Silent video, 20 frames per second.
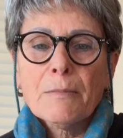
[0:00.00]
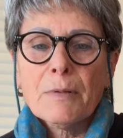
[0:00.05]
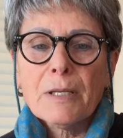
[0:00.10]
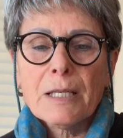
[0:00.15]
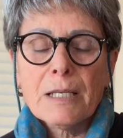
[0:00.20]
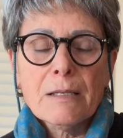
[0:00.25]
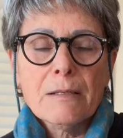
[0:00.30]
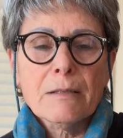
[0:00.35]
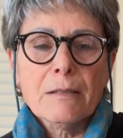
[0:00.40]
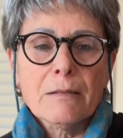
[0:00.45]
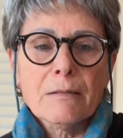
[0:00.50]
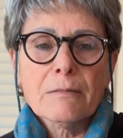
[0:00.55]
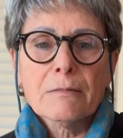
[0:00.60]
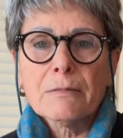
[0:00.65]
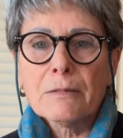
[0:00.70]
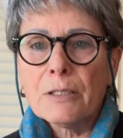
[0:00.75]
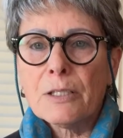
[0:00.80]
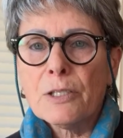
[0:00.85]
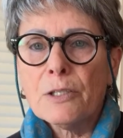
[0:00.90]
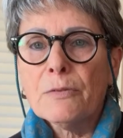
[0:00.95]

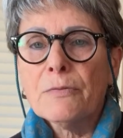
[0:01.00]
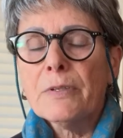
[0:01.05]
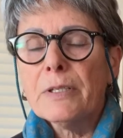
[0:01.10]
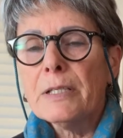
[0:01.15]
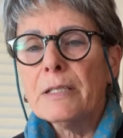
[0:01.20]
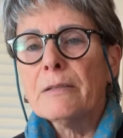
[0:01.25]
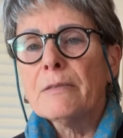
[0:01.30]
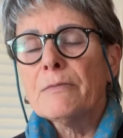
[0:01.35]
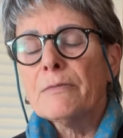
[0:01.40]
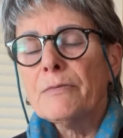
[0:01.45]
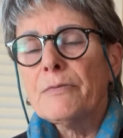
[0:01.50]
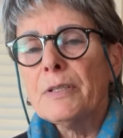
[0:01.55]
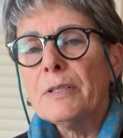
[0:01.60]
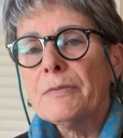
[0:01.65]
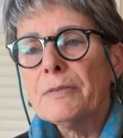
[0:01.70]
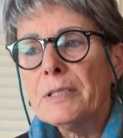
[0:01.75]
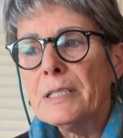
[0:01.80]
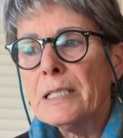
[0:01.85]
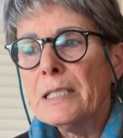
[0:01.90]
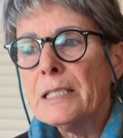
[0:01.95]
UV
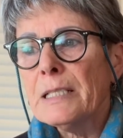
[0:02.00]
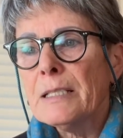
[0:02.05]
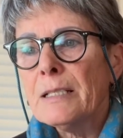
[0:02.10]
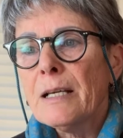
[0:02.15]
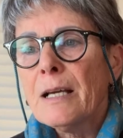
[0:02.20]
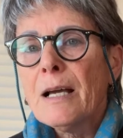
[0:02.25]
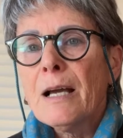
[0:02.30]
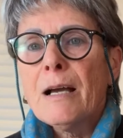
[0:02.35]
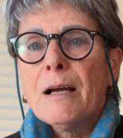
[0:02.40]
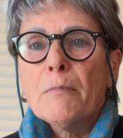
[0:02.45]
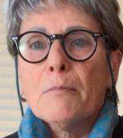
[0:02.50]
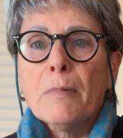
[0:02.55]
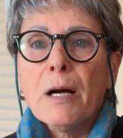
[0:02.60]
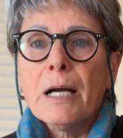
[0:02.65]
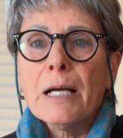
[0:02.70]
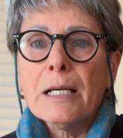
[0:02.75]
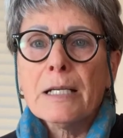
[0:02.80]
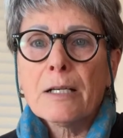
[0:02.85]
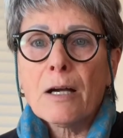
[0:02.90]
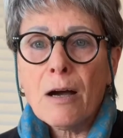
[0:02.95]
50,
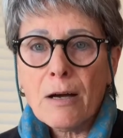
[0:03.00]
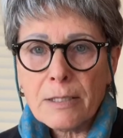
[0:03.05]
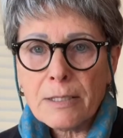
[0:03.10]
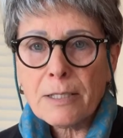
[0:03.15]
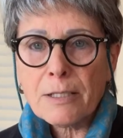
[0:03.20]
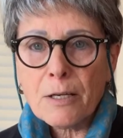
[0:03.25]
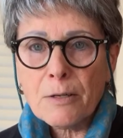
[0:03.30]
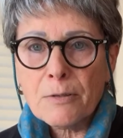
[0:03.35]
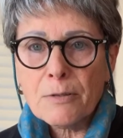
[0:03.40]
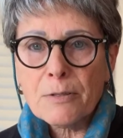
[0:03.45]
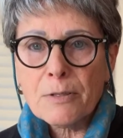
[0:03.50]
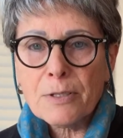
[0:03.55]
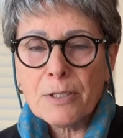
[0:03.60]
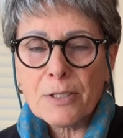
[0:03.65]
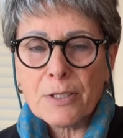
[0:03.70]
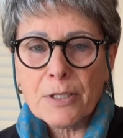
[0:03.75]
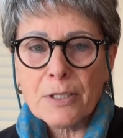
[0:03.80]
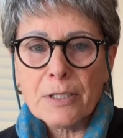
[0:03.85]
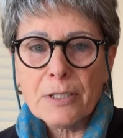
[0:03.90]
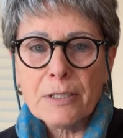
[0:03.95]
my Costco
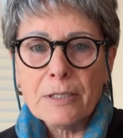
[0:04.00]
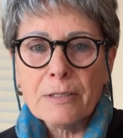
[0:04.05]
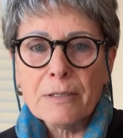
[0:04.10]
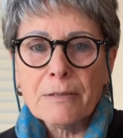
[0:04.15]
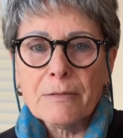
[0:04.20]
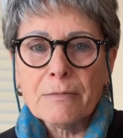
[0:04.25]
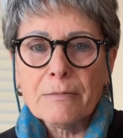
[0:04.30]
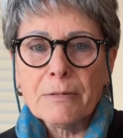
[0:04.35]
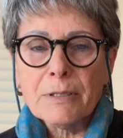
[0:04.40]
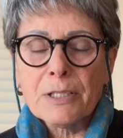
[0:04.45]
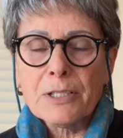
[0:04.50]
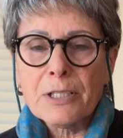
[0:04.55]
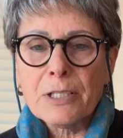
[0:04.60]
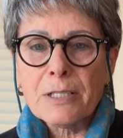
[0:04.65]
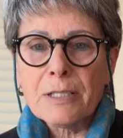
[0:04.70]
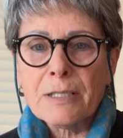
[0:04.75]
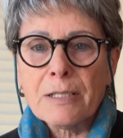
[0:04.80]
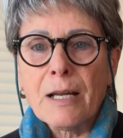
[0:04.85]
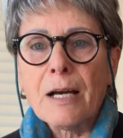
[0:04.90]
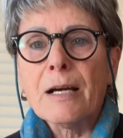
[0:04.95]
skirt, which
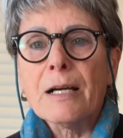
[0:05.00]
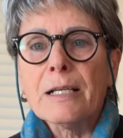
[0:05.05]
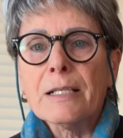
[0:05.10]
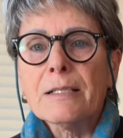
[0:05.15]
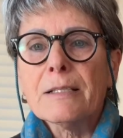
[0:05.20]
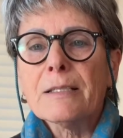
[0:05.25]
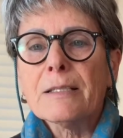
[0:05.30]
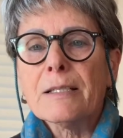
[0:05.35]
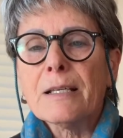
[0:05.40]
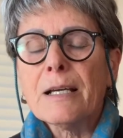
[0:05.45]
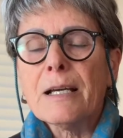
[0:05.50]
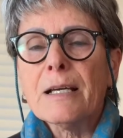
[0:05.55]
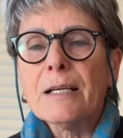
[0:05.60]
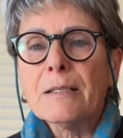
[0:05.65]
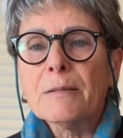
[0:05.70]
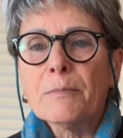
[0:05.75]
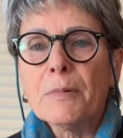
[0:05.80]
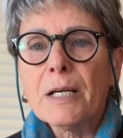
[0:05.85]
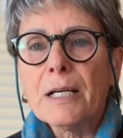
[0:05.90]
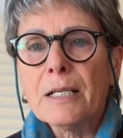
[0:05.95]
is nice,
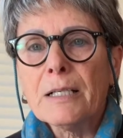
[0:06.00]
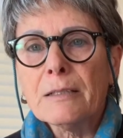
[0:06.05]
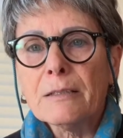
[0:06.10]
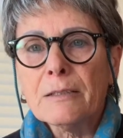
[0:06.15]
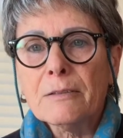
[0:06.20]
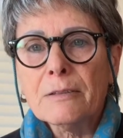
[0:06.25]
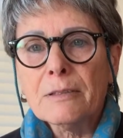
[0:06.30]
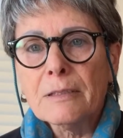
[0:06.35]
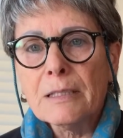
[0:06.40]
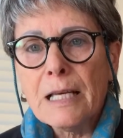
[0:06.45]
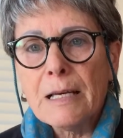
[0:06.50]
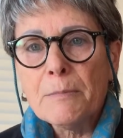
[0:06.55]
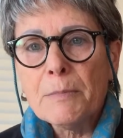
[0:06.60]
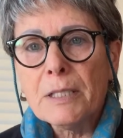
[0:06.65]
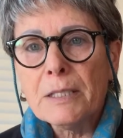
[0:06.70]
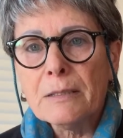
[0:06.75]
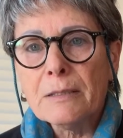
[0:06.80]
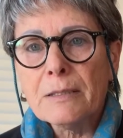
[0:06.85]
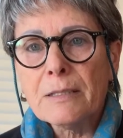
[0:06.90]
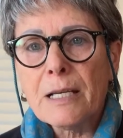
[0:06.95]
and my
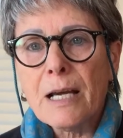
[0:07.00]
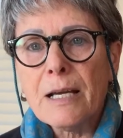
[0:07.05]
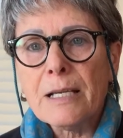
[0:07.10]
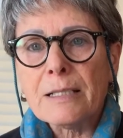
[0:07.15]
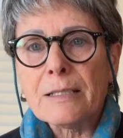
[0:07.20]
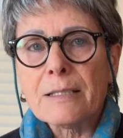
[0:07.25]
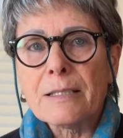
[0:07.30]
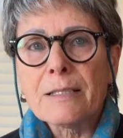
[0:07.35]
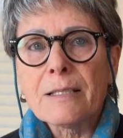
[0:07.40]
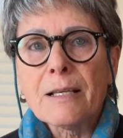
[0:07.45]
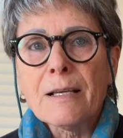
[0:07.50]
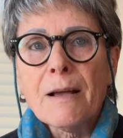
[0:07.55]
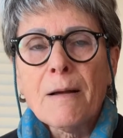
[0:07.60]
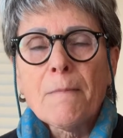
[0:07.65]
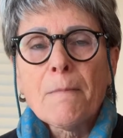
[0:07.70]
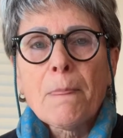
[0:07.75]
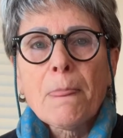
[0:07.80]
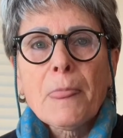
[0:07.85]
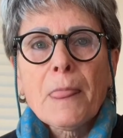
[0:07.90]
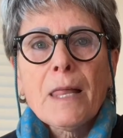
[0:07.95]
Lululemon tights.
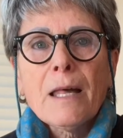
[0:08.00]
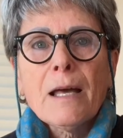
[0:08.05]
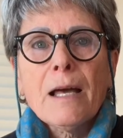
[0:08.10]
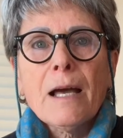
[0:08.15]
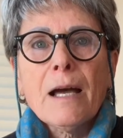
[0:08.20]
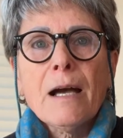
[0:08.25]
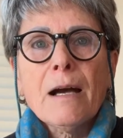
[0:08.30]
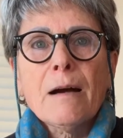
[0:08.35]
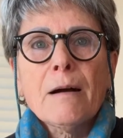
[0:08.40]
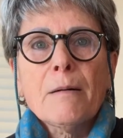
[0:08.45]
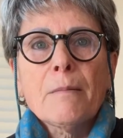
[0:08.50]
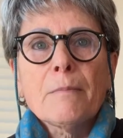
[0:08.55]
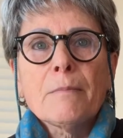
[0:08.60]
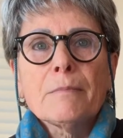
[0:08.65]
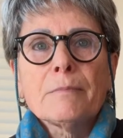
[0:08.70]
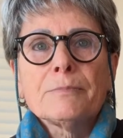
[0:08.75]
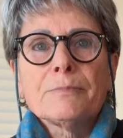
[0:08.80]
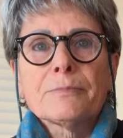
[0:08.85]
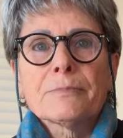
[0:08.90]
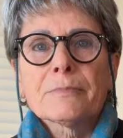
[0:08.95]

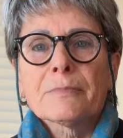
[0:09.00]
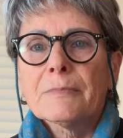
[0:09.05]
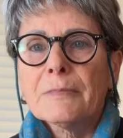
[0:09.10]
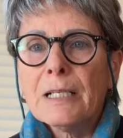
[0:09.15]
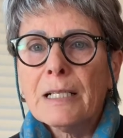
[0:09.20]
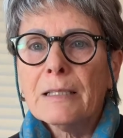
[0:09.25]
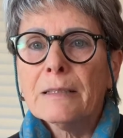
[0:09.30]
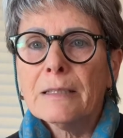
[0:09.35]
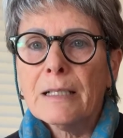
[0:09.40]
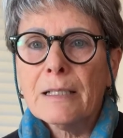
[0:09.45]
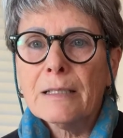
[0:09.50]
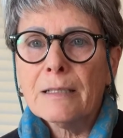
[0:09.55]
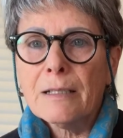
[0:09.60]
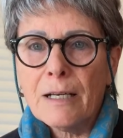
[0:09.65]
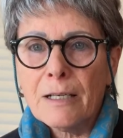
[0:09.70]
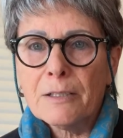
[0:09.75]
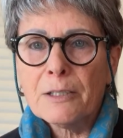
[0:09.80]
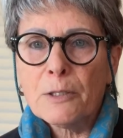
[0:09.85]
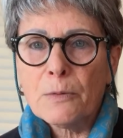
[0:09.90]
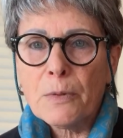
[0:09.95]
And then
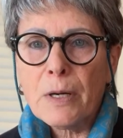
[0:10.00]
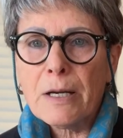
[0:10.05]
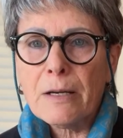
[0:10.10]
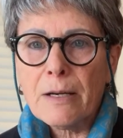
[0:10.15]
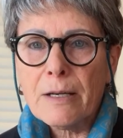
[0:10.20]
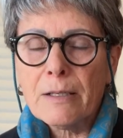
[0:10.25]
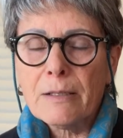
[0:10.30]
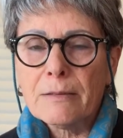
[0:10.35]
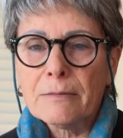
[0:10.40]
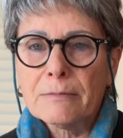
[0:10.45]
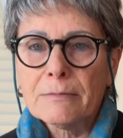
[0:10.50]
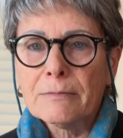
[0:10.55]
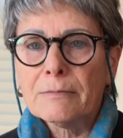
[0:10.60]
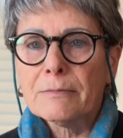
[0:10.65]
underwear,